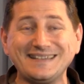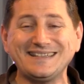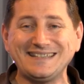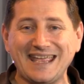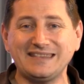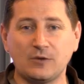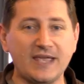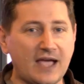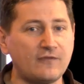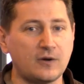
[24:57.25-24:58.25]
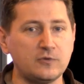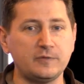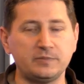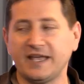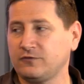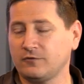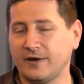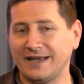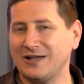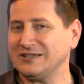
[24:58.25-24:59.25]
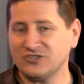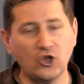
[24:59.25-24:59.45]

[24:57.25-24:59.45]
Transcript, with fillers: this date that we have our movie planned for right now is